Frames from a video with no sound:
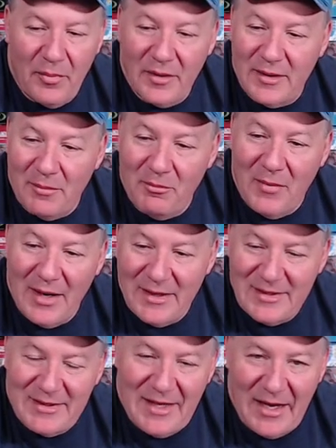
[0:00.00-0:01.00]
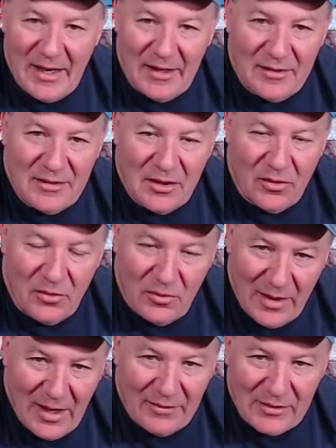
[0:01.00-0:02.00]
but the mice stayed, so we
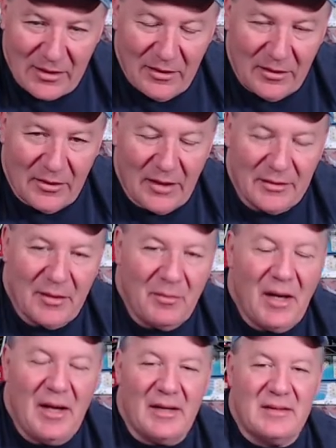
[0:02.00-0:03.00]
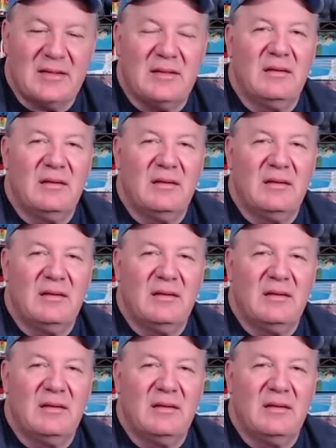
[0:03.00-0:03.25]
have to clear out the mice.